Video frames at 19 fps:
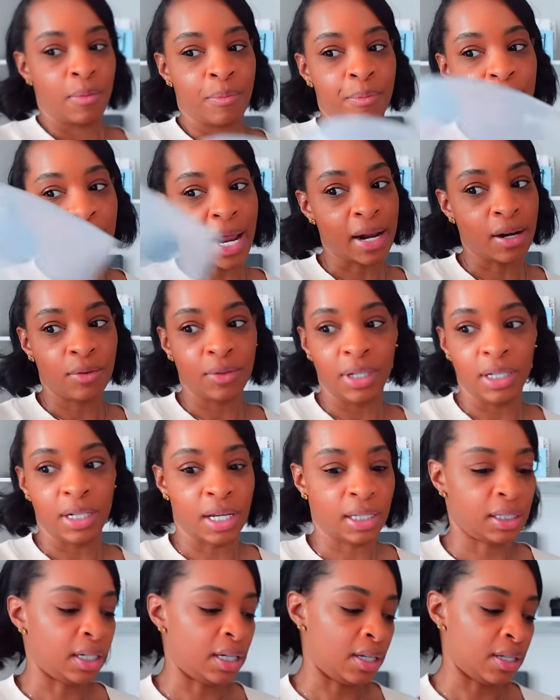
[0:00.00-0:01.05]
but I don't need
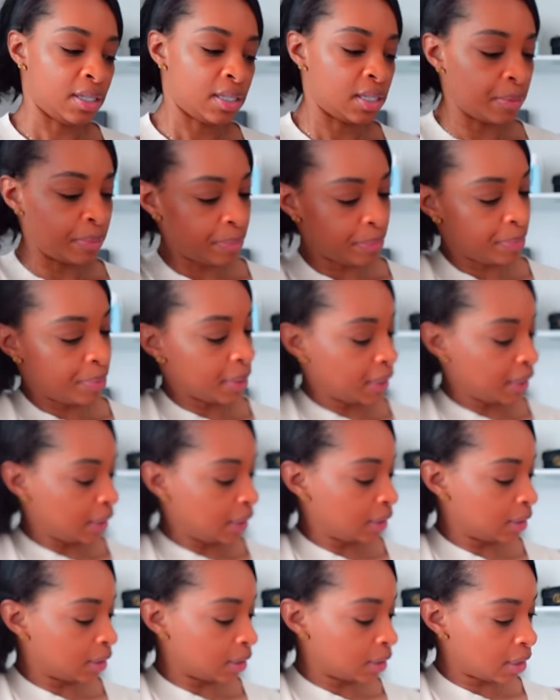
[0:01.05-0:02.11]
nothing else to put in
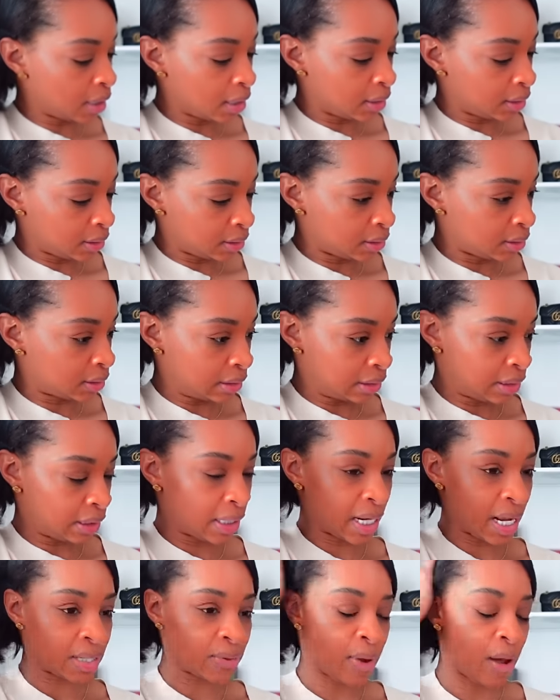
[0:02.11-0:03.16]
here, because see,
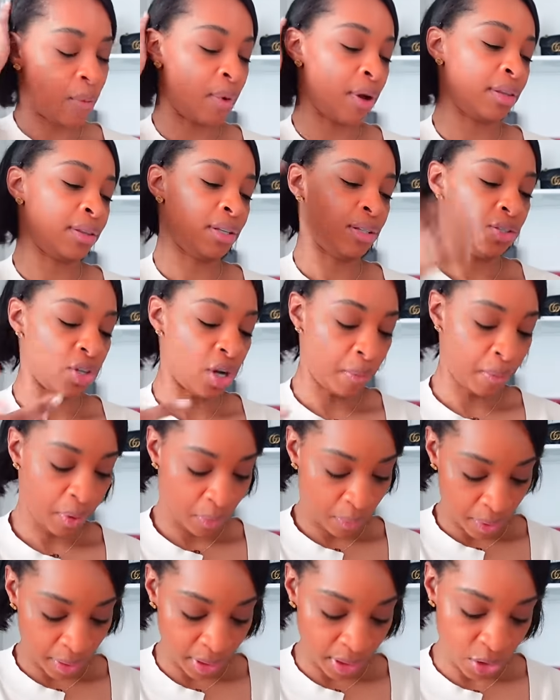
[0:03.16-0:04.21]
that's why I wanted the jumbo
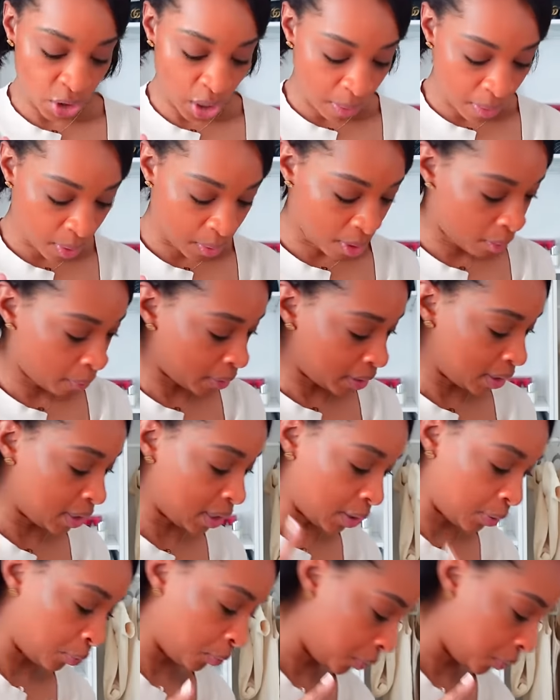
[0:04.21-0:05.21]
one. The jumbo one would have did